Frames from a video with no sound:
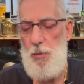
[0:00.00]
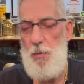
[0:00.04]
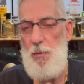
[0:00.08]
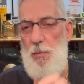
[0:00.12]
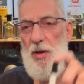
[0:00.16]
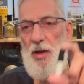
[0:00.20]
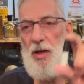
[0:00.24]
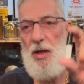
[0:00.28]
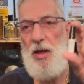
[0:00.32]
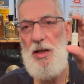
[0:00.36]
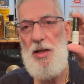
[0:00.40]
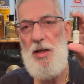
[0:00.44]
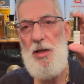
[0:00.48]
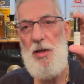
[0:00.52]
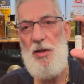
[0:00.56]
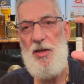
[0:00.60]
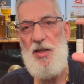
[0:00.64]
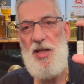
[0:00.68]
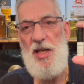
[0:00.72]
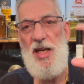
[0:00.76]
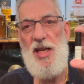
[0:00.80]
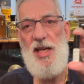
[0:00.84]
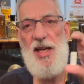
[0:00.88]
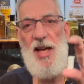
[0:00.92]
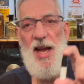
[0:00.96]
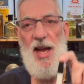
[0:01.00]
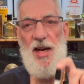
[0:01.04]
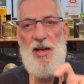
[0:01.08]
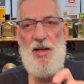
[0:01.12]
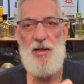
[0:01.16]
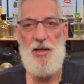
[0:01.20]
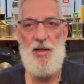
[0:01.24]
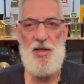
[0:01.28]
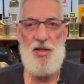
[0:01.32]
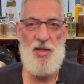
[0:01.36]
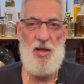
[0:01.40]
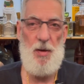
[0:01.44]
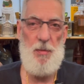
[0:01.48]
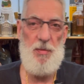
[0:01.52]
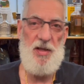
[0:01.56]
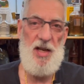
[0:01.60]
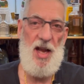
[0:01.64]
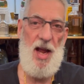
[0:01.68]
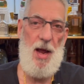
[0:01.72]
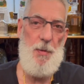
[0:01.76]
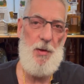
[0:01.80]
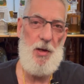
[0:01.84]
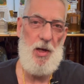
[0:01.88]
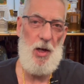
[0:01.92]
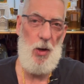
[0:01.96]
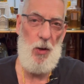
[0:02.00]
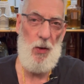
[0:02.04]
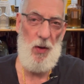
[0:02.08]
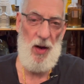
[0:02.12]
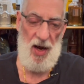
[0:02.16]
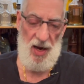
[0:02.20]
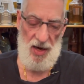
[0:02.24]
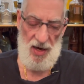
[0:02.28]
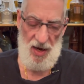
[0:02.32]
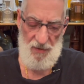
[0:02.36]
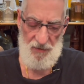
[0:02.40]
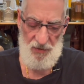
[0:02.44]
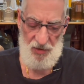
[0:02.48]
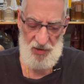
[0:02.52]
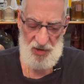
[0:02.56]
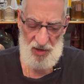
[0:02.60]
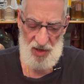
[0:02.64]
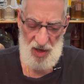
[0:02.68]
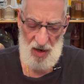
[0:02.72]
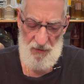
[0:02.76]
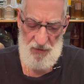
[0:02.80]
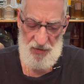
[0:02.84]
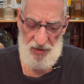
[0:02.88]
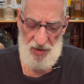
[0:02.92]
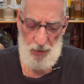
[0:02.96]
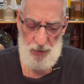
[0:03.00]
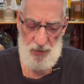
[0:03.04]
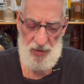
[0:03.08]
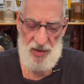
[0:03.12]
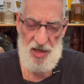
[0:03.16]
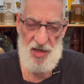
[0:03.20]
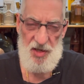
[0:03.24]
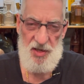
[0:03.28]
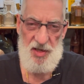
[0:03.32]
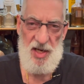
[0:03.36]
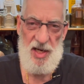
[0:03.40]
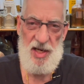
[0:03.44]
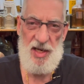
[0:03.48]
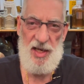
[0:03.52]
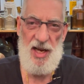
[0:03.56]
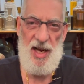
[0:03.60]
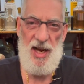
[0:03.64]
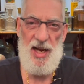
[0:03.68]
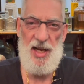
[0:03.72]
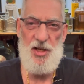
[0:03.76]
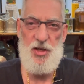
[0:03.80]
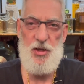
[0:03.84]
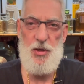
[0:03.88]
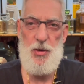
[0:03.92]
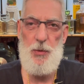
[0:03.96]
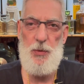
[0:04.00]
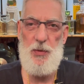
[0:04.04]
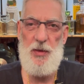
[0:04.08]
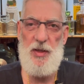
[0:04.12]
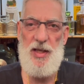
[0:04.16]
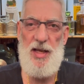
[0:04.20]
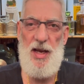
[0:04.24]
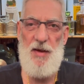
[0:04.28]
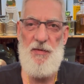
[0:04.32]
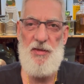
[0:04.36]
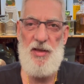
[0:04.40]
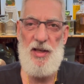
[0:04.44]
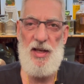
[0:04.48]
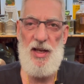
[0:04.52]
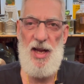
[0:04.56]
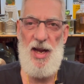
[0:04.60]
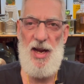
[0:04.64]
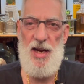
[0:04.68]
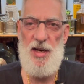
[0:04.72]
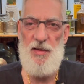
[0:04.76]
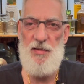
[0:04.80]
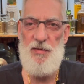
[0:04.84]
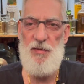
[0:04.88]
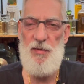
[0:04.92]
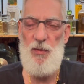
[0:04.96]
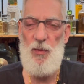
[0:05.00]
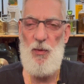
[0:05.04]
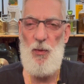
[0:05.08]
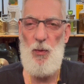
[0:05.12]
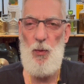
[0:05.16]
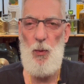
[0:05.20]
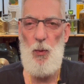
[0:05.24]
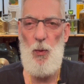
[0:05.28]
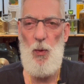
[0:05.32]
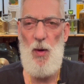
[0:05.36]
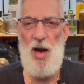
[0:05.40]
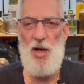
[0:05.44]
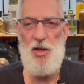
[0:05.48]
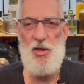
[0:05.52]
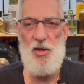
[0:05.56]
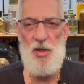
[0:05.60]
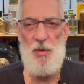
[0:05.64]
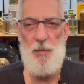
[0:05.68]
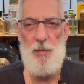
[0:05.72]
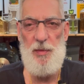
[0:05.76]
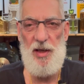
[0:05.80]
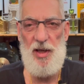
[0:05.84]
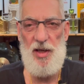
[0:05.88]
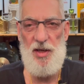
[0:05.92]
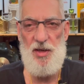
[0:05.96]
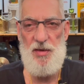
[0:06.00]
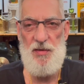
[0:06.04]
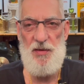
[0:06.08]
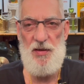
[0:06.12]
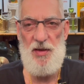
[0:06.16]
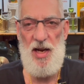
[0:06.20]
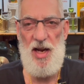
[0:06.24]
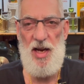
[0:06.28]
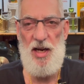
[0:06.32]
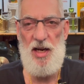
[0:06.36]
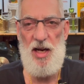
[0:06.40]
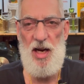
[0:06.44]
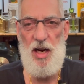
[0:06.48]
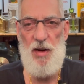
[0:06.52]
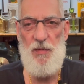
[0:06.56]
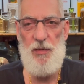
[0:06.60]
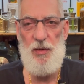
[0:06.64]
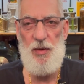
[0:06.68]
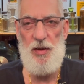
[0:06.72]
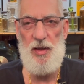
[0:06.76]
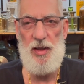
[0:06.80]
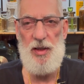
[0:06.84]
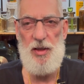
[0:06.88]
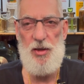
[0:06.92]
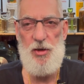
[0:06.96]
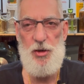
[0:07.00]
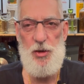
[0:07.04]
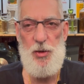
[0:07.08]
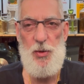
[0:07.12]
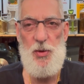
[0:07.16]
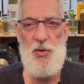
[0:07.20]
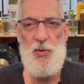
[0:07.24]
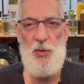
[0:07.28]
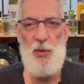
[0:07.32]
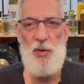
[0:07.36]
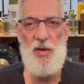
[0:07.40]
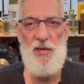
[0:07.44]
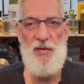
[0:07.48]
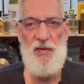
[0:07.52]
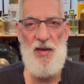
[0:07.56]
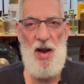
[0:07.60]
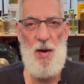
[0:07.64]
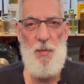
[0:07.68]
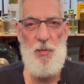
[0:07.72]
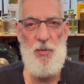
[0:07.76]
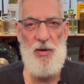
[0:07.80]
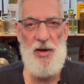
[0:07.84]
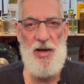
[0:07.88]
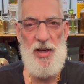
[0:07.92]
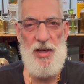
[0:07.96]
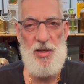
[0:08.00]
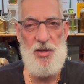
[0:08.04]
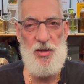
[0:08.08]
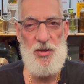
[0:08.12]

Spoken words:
milliliter decant of this some time ago, and I've discovered that with these decants, you really have to kind of watch them, because if you're not careful, the juice will evaporate.